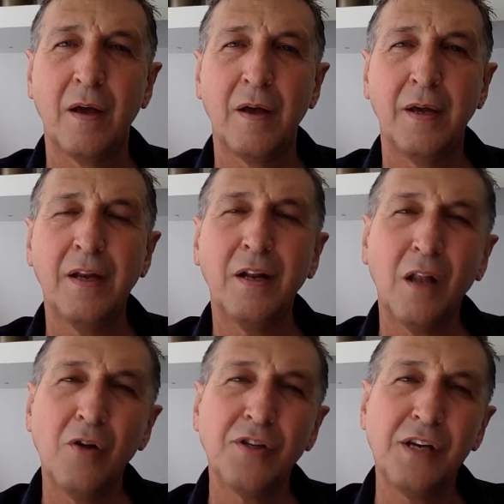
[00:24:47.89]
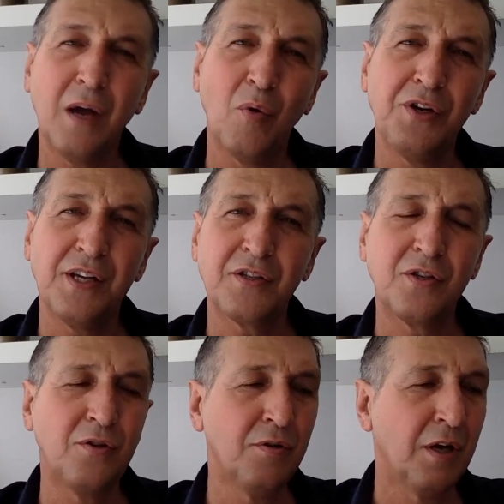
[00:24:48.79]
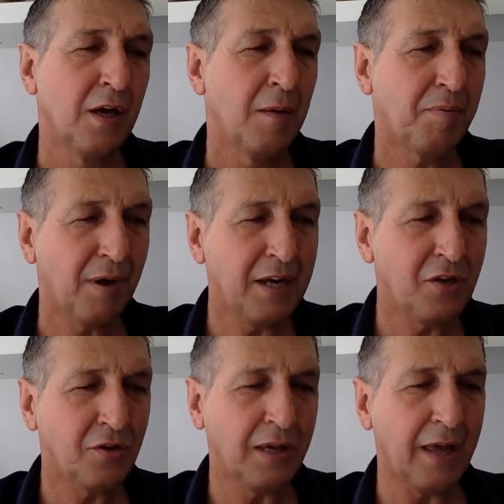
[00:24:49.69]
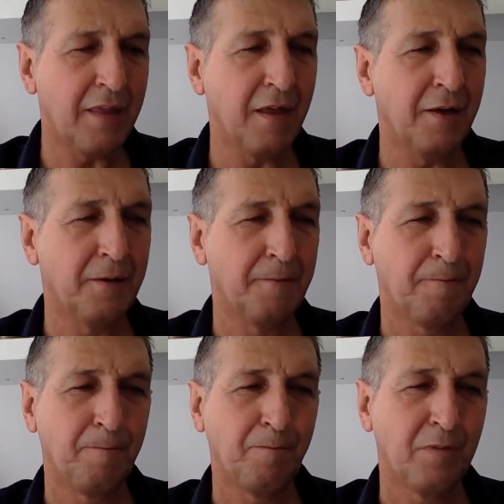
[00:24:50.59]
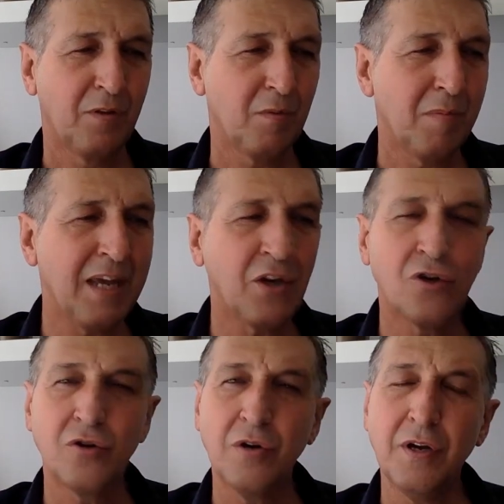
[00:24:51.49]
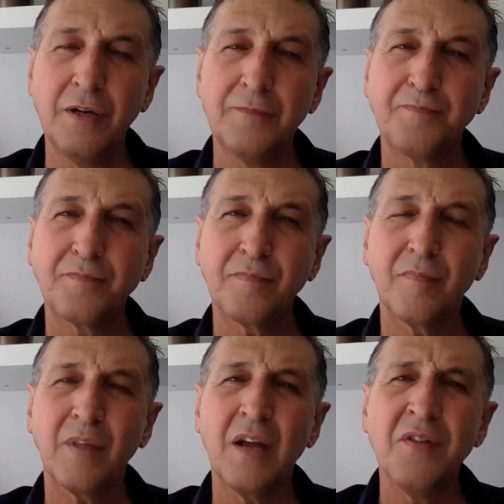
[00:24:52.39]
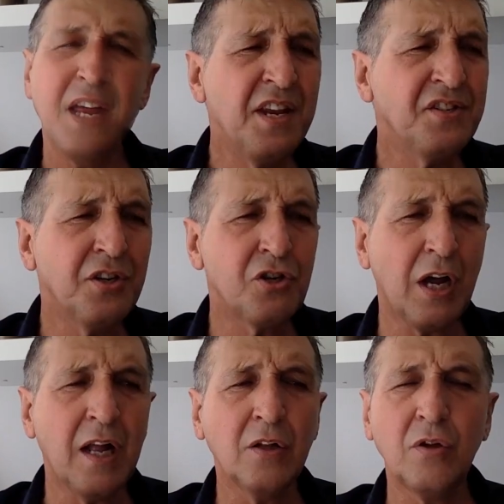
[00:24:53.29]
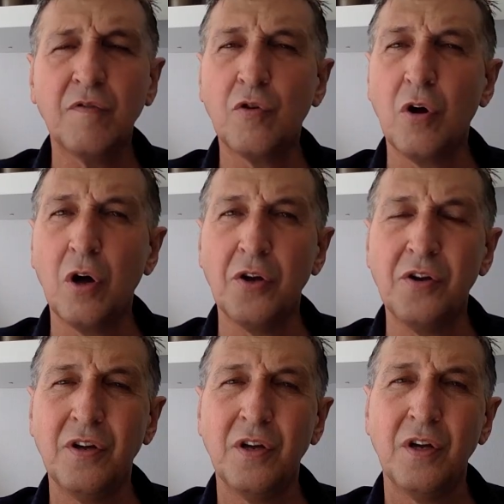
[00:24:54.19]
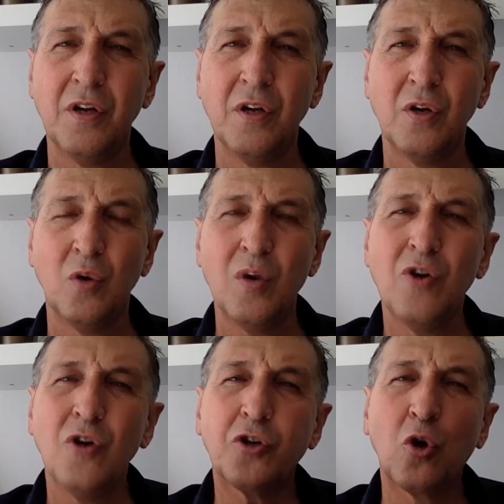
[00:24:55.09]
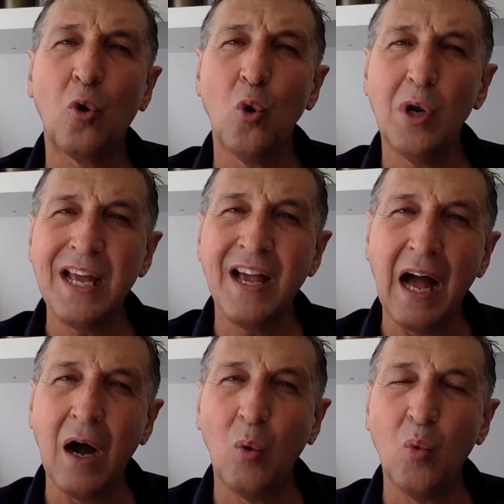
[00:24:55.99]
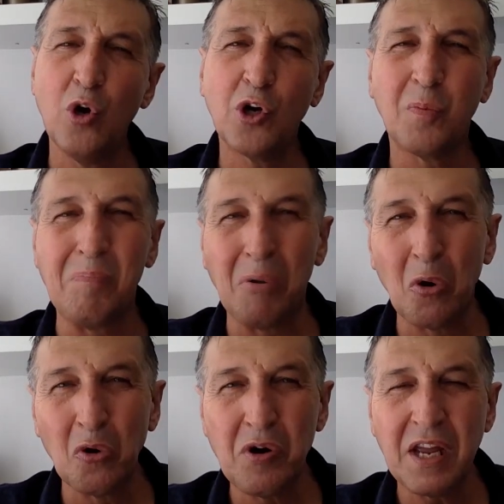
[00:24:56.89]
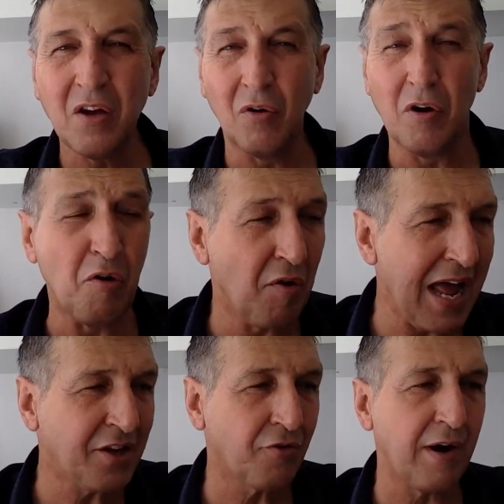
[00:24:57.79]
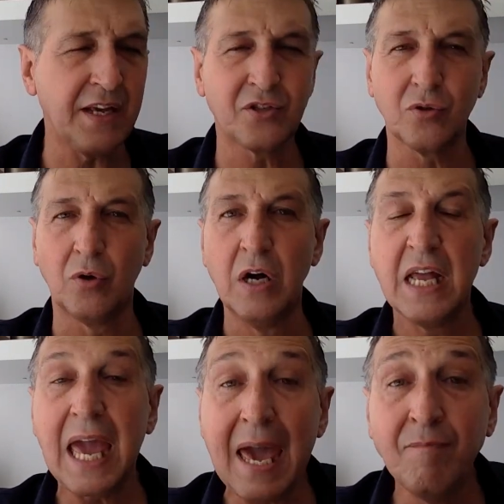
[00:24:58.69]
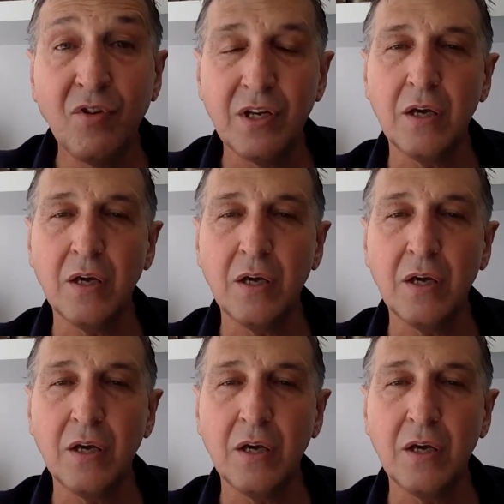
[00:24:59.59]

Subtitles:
In closing, I want us to pray together to make sure that as a child of God, we are not calling our work boring or a rat race or empty,